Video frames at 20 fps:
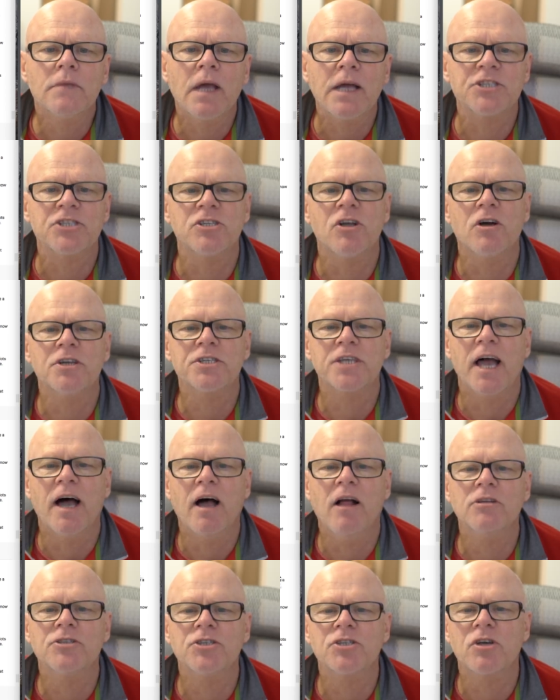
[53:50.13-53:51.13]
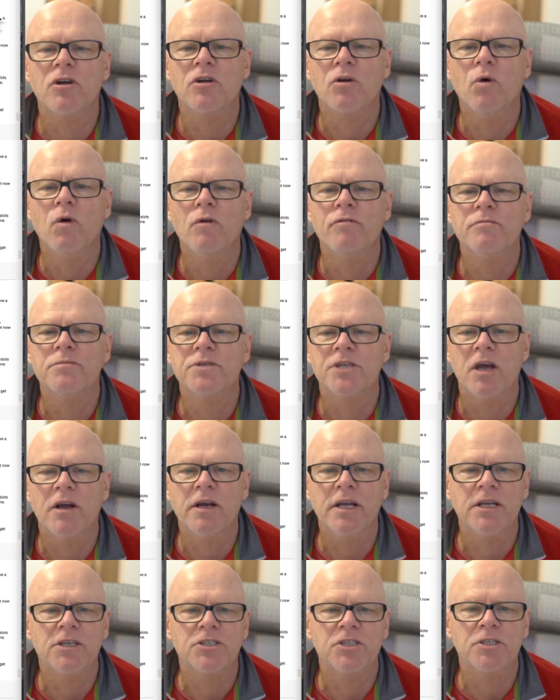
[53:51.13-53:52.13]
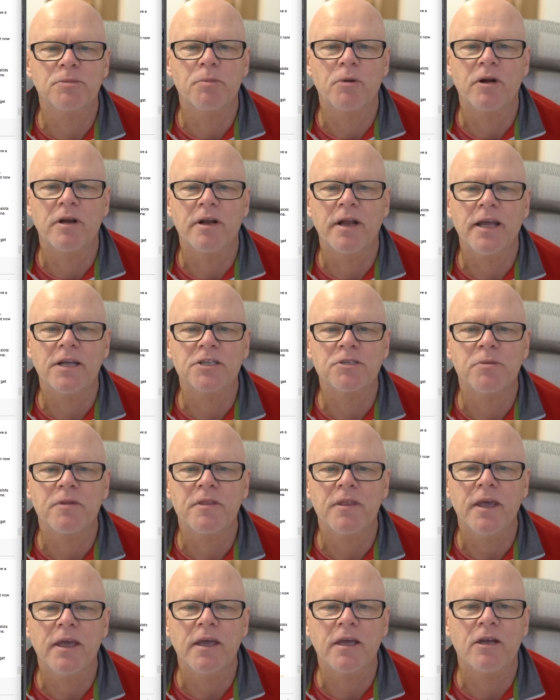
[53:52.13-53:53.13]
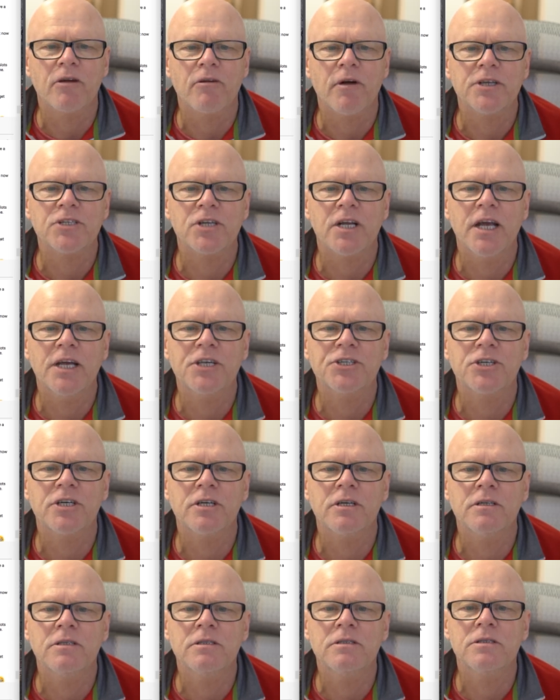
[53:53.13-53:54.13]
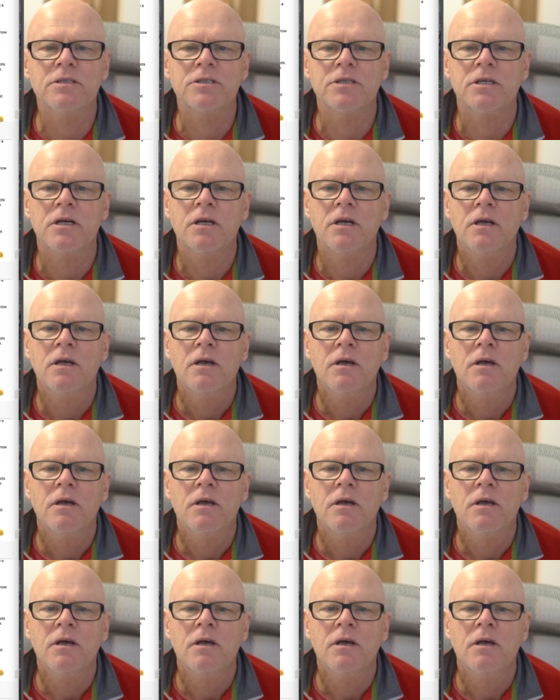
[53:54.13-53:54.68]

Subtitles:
That's nice. Carl just got a call from Sony. He's just put an announcement there. Congratulations.